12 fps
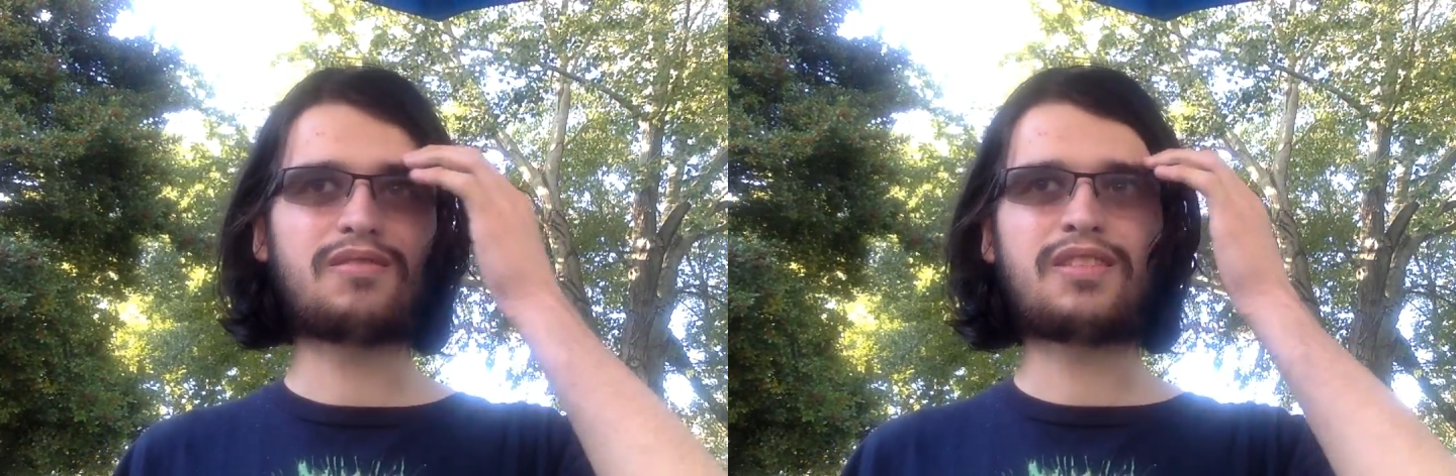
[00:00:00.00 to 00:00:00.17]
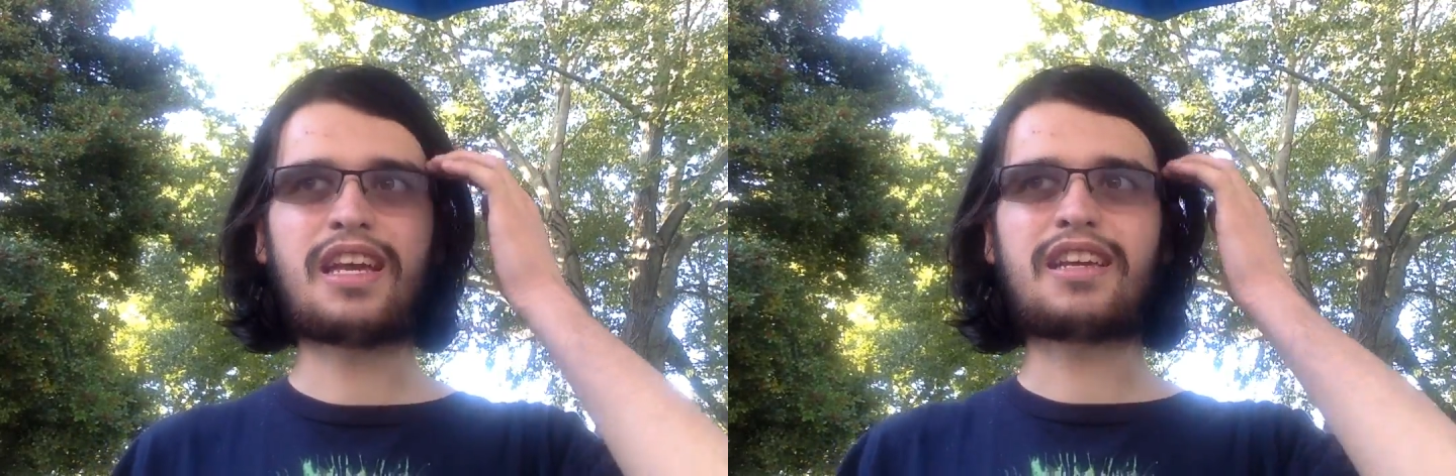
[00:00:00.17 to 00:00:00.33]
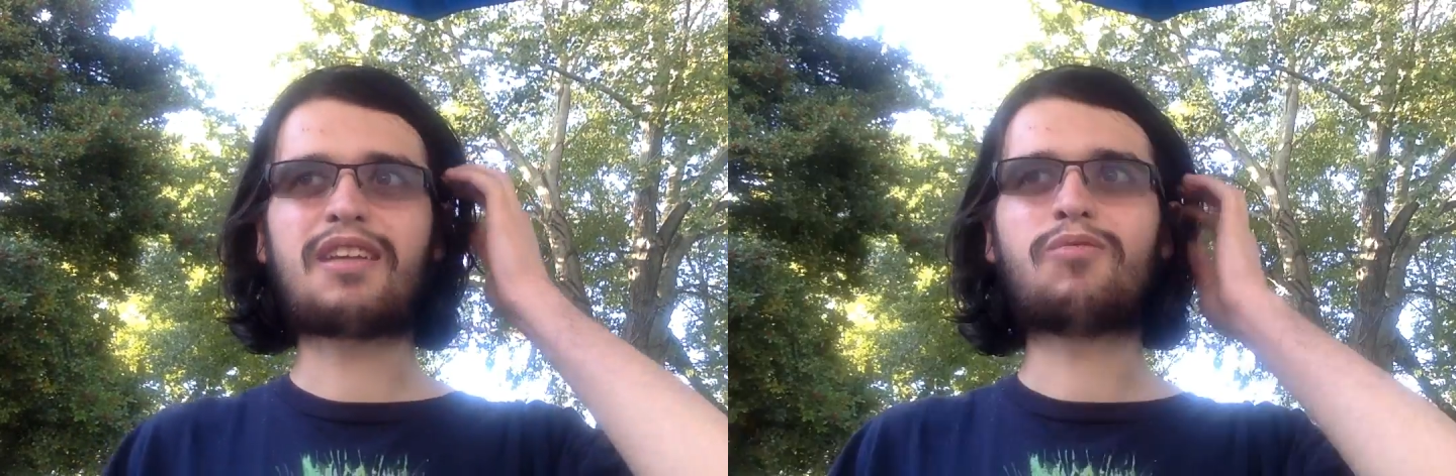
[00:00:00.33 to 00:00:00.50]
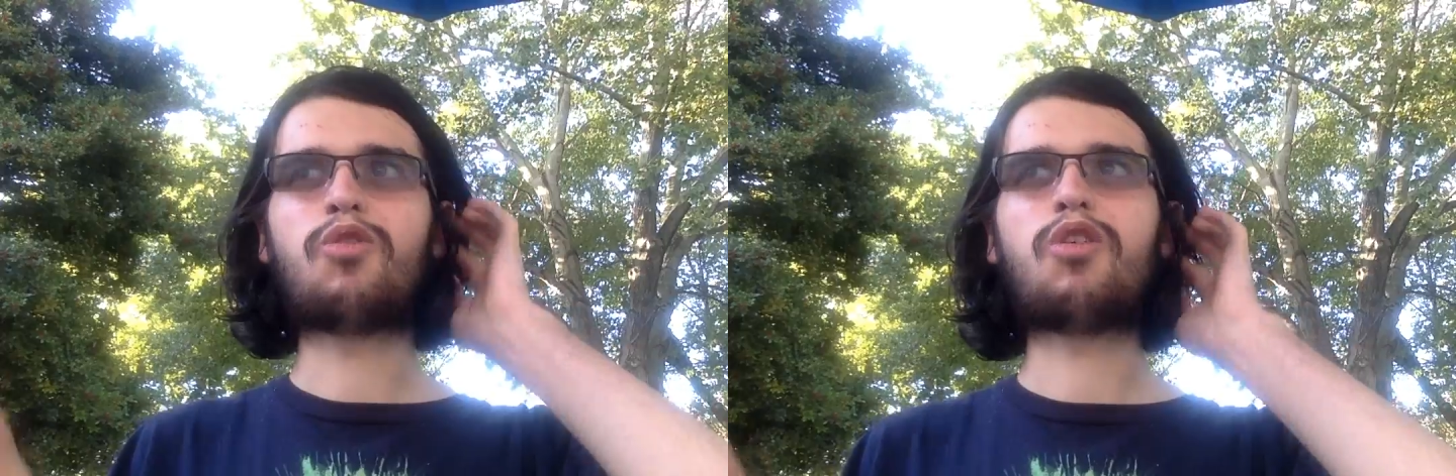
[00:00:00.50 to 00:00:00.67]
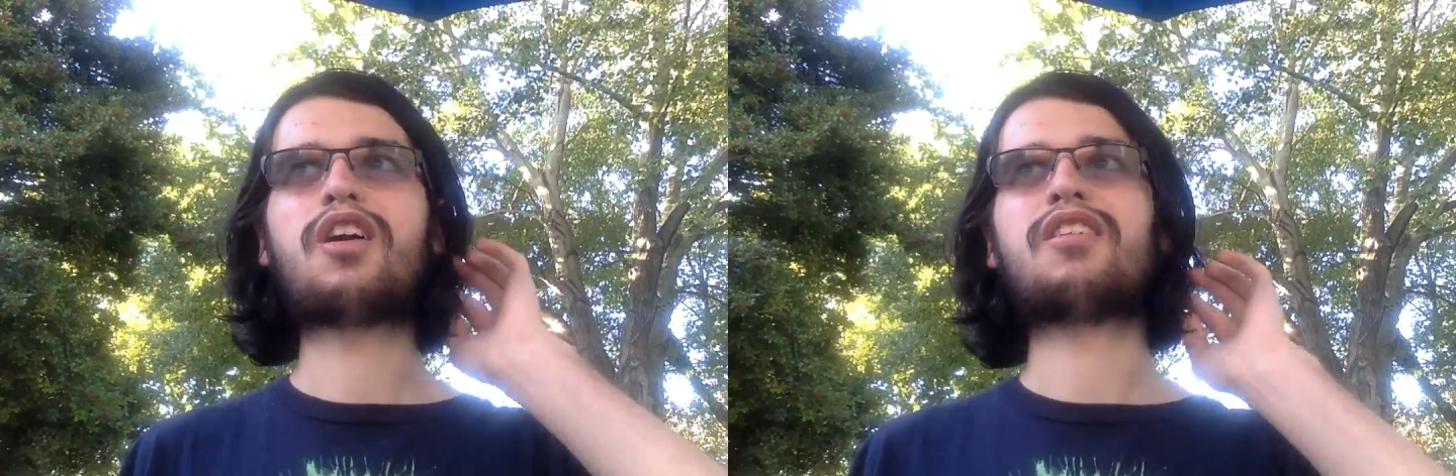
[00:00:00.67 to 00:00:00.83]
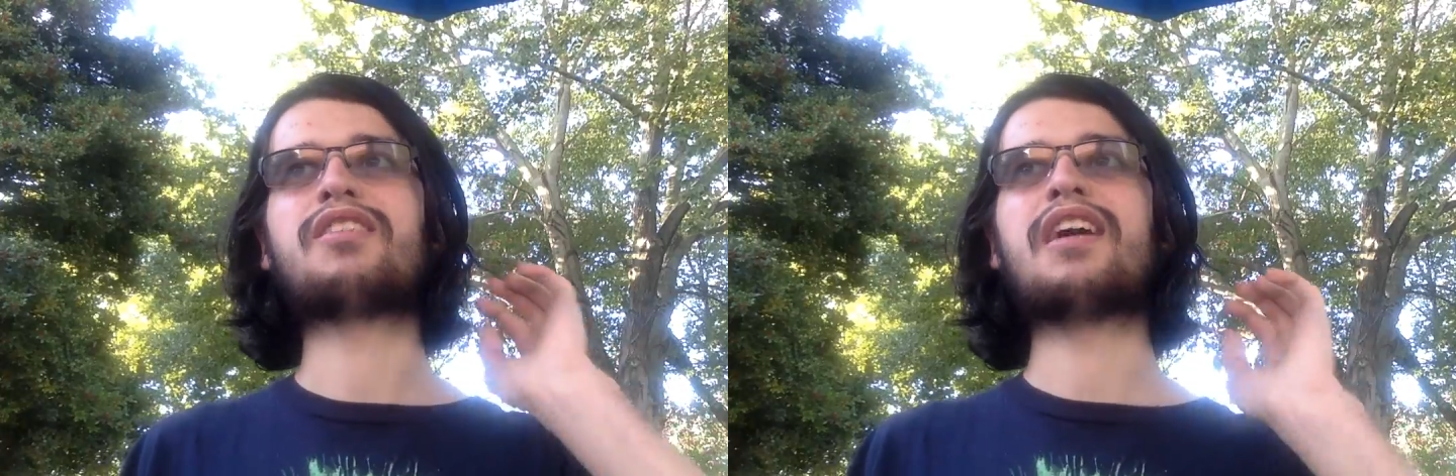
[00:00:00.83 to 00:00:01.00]
taking
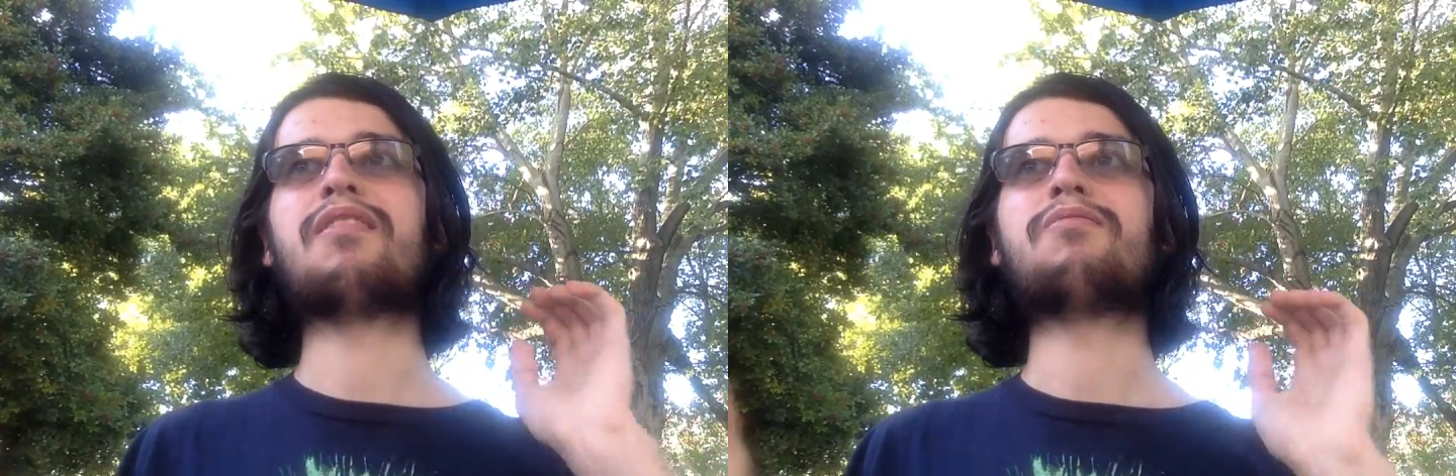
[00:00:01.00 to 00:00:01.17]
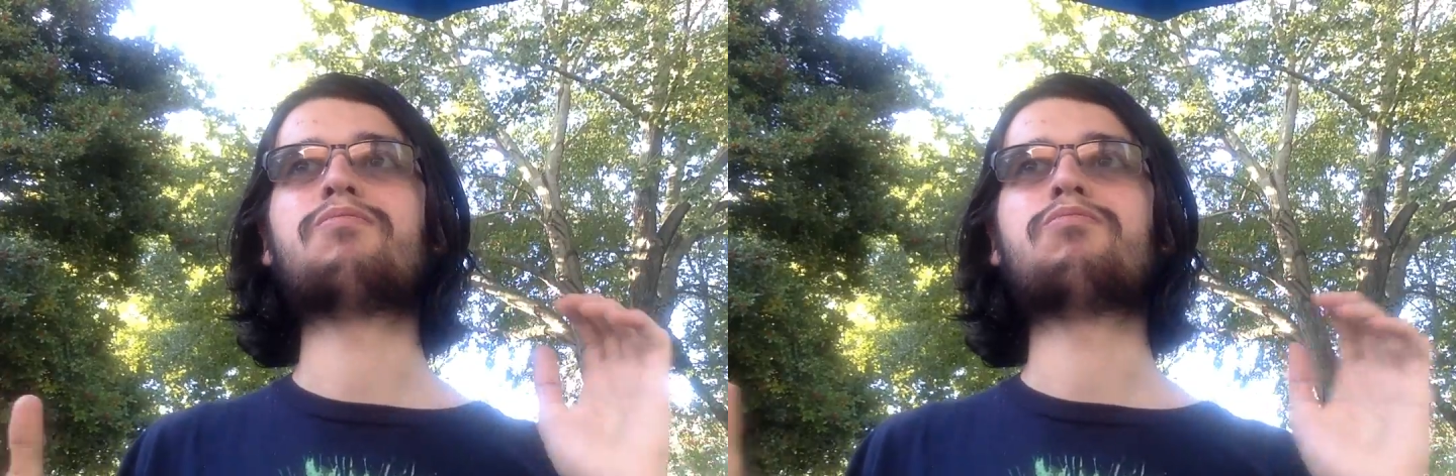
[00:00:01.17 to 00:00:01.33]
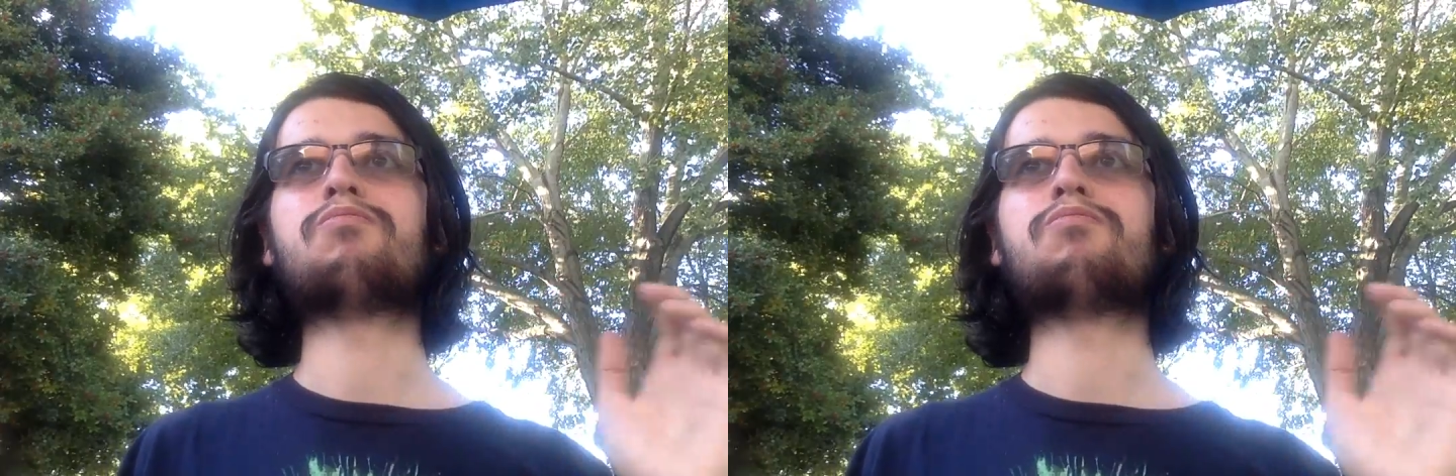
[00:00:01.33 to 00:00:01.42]
water that